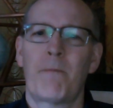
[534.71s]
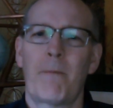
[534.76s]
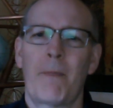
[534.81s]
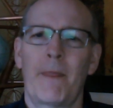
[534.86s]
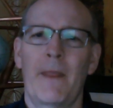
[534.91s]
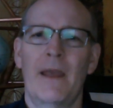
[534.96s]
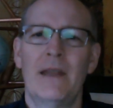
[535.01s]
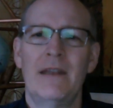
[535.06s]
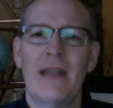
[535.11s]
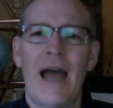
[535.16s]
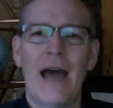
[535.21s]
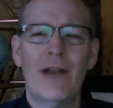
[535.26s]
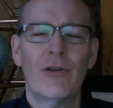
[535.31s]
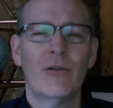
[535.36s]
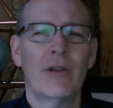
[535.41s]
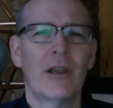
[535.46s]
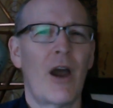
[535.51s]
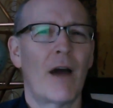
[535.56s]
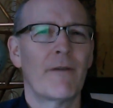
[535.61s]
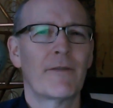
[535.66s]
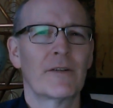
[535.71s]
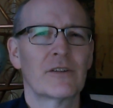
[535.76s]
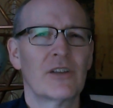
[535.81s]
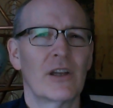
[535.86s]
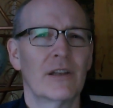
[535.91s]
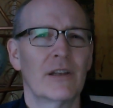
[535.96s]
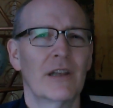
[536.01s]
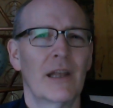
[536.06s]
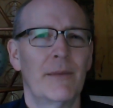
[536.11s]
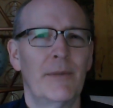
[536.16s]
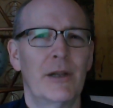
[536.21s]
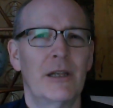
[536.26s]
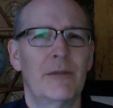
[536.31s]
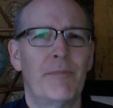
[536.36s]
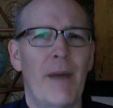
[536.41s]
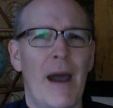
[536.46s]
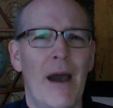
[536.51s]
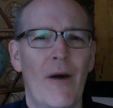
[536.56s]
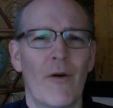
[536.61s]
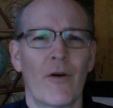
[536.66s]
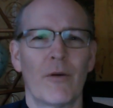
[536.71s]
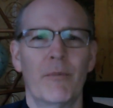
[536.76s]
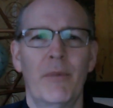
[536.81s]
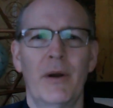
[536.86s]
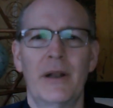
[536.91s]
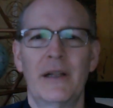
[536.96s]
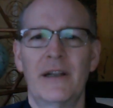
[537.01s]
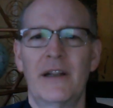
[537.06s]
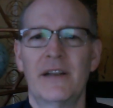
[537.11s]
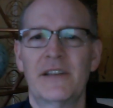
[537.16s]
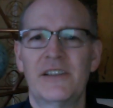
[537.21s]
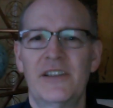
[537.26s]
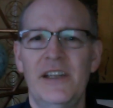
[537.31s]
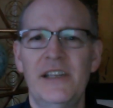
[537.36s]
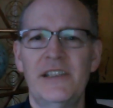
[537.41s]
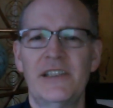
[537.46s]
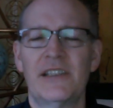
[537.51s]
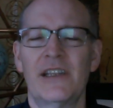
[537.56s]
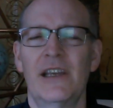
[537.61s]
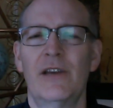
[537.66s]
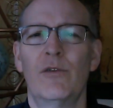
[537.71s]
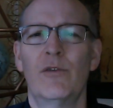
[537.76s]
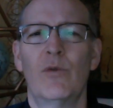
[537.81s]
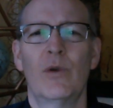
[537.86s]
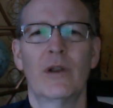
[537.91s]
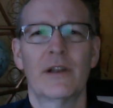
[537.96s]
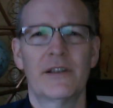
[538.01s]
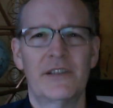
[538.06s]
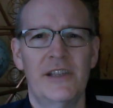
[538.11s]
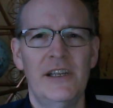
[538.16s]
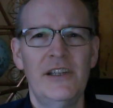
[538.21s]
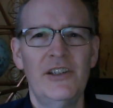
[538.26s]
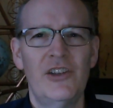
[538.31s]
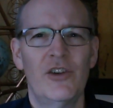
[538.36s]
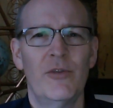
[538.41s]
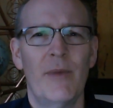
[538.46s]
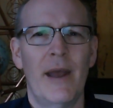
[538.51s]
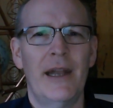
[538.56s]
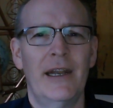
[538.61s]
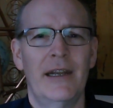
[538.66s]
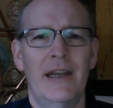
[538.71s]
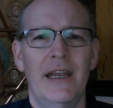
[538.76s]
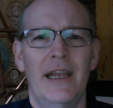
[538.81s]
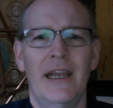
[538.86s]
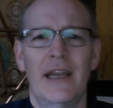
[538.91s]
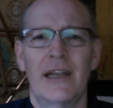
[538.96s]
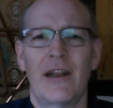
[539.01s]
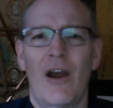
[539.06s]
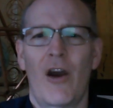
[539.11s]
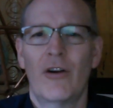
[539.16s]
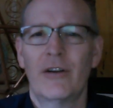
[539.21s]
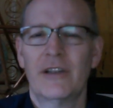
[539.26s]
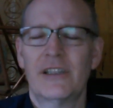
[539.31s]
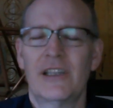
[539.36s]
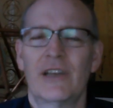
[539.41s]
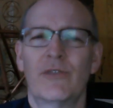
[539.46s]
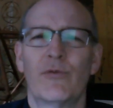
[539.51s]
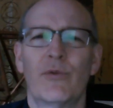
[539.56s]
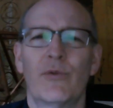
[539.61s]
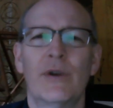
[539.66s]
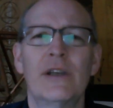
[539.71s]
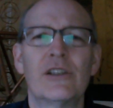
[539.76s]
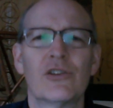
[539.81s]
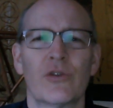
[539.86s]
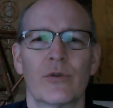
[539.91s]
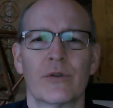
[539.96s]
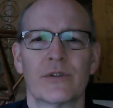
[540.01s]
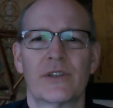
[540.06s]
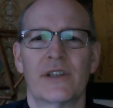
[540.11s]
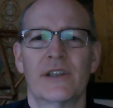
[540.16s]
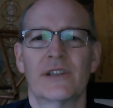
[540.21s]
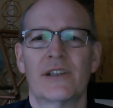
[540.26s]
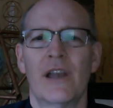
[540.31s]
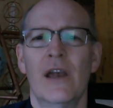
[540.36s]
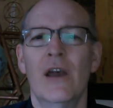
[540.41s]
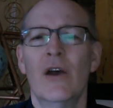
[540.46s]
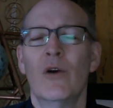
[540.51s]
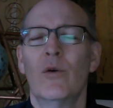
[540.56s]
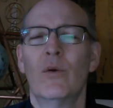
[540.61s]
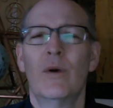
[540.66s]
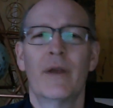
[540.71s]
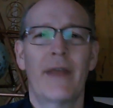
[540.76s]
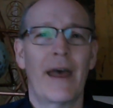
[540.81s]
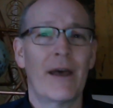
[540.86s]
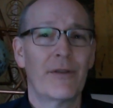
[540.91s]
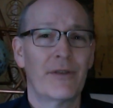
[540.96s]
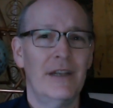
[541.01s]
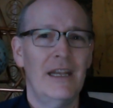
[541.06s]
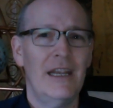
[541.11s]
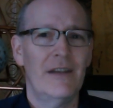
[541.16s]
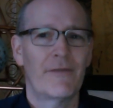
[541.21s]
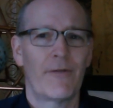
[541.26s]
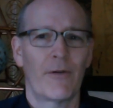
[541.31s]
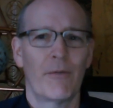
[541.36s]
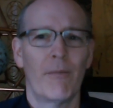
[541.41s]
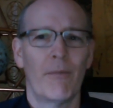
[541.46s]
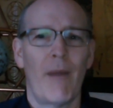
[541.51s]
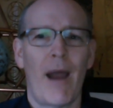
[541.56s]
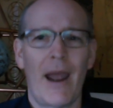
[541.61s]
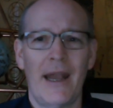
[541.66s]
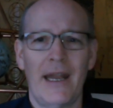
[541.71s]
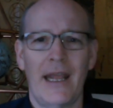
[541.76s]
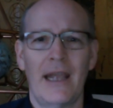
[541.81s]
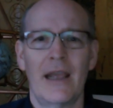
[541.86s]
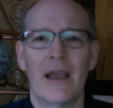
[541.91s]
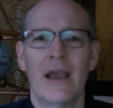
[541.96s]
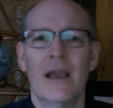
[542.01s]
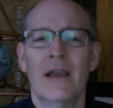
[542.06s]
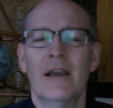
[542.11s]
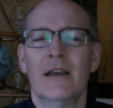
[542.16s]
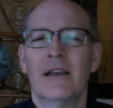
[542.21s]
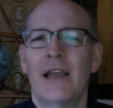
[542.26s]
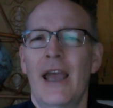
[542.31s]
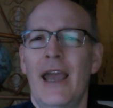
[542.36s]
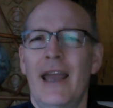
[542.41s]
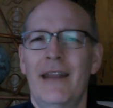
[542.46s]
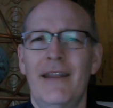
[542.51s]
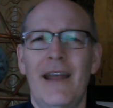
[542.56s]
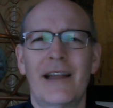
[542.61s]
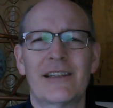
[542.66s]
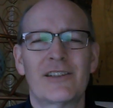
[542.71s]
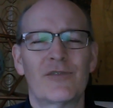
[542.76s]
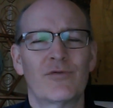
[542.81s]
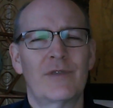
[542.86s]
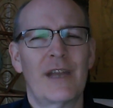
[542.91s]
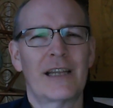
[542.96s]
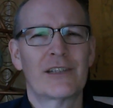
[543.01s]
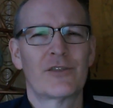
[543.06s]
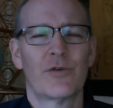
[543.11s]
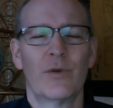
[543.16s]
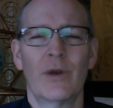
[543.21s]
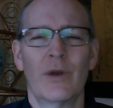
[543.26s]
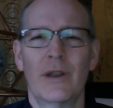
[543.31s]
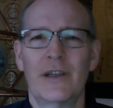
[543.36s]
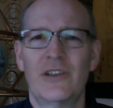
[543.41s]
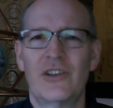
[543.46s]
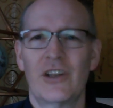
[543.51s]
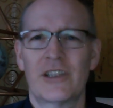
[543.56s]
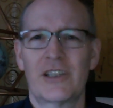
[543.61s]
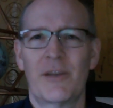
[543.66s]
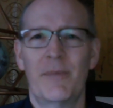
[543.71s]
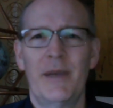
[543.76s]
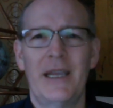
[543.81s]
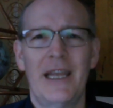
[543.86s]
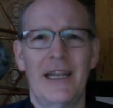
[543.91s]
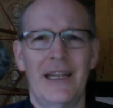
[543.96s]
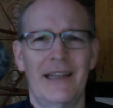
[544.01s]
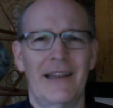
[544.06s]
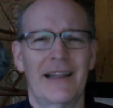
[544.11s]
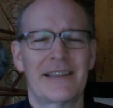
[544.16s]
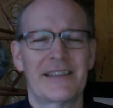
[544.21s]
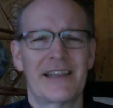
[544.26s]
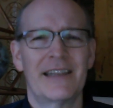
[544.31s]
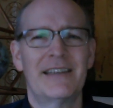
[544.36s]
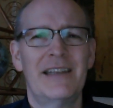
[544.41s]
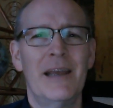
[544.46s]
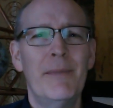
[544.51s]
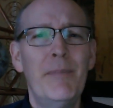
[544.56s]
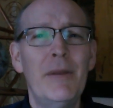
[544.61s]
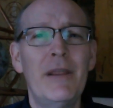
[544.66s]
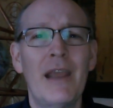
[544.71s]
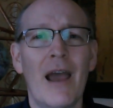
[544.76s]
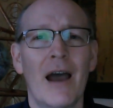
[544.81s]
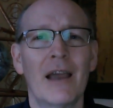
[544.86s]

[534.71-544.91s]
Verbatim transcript: it not only offers unlimited power, but it assists it will assist humanity in harnessing resources without the need for mining. And that's that's really just the beginning. That's the tip of the